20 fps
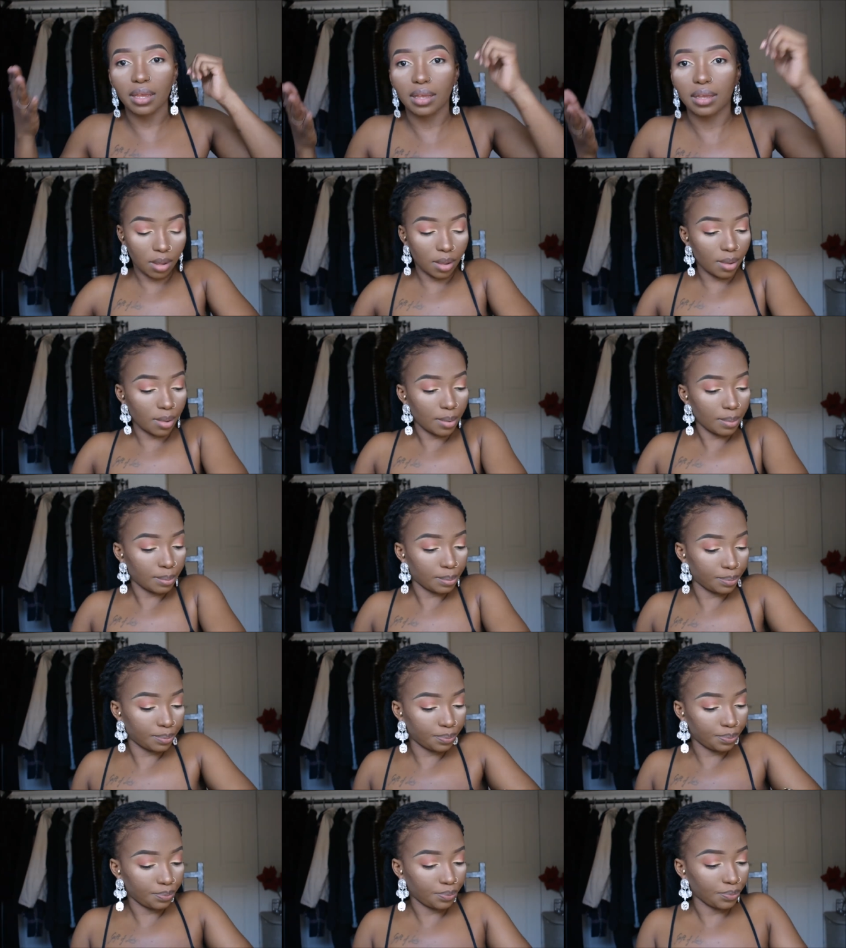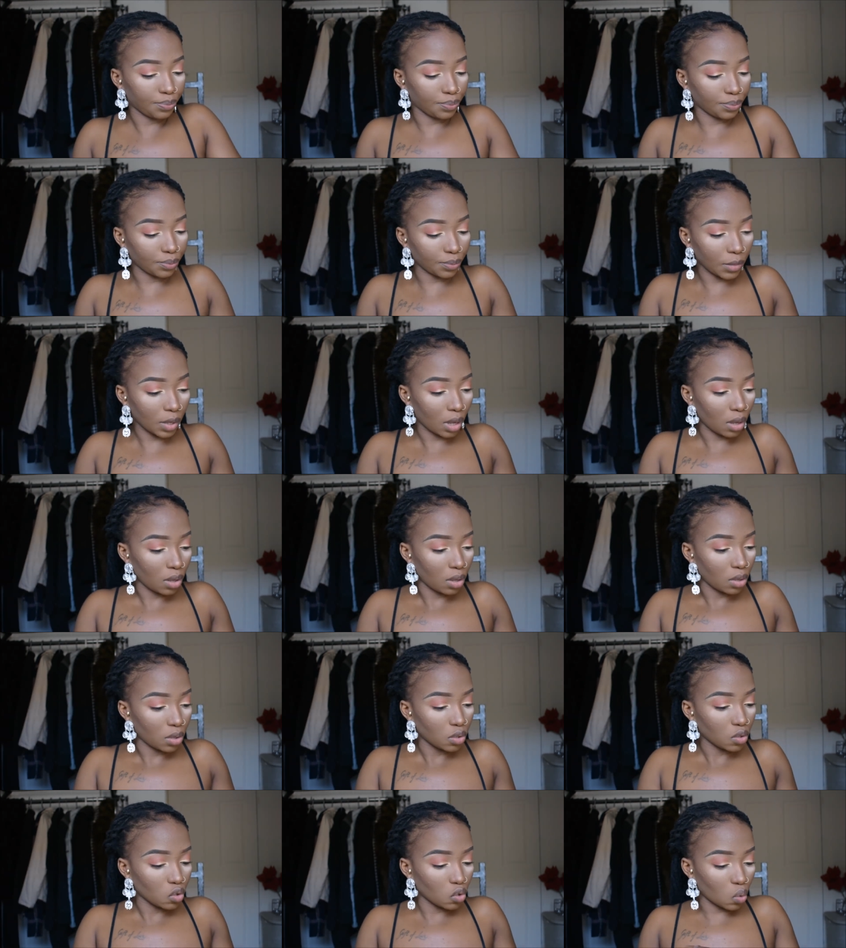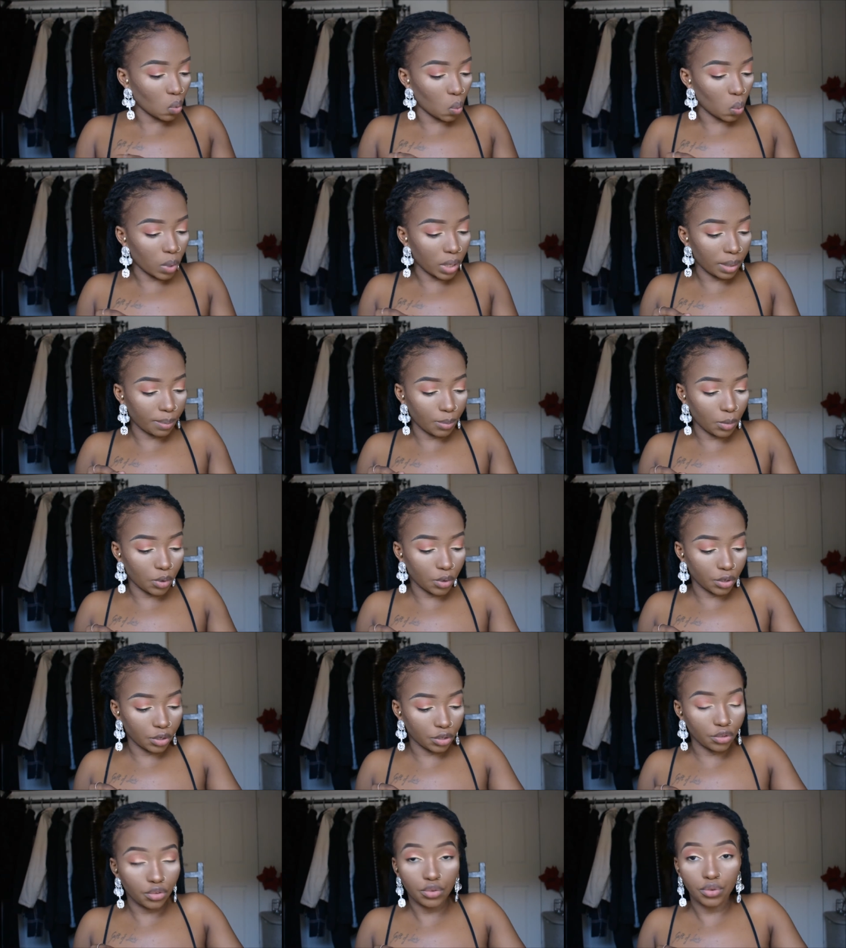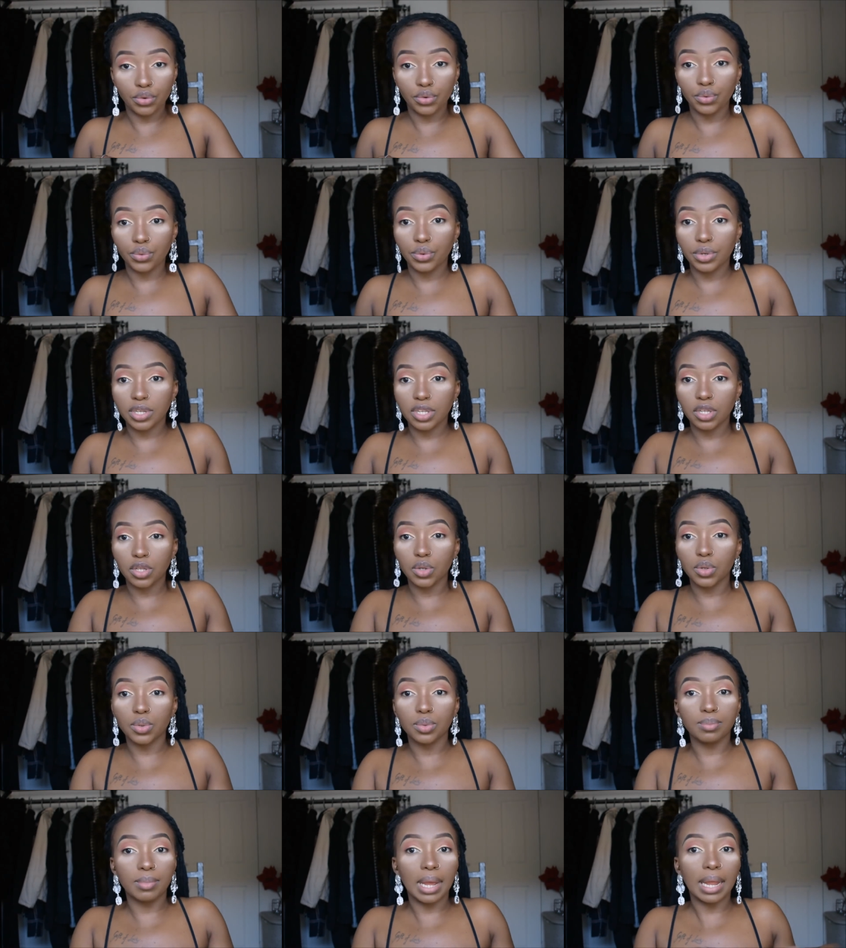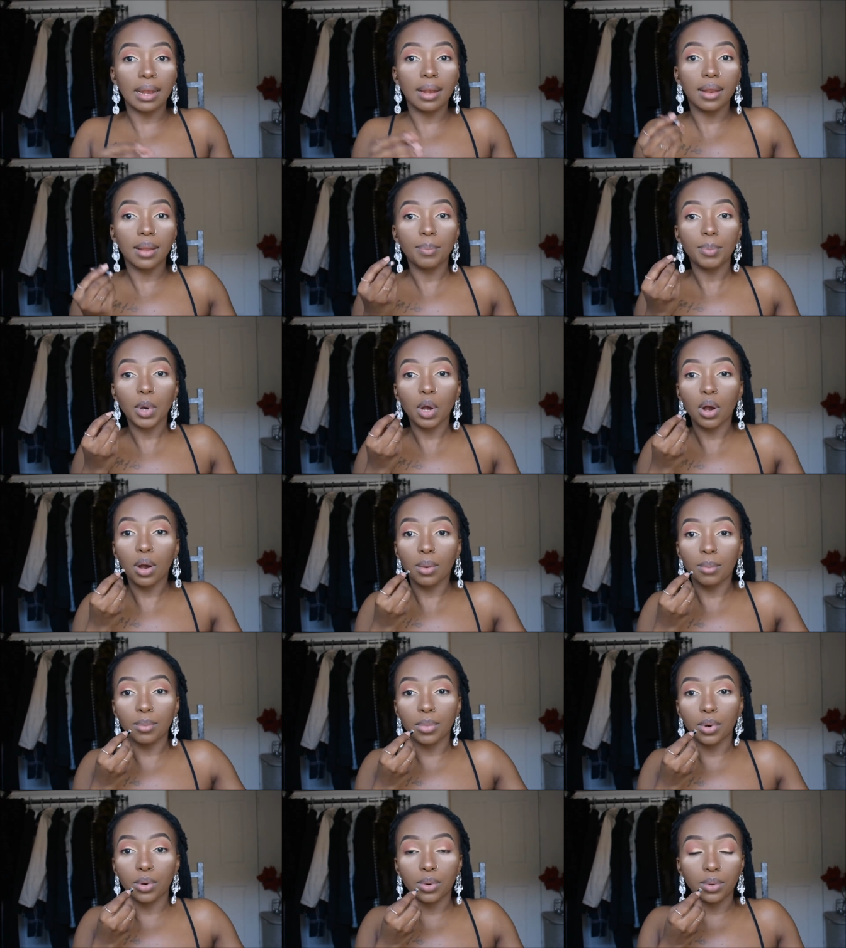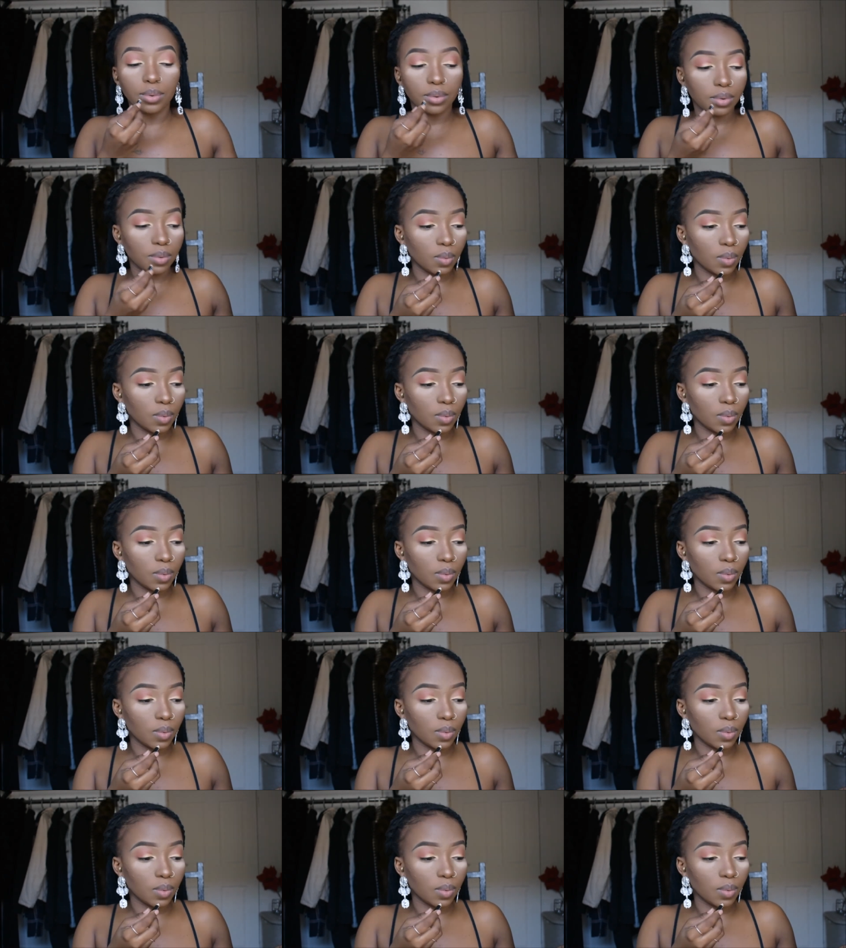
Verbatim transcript: Um so what i'm going to do is do my lip combo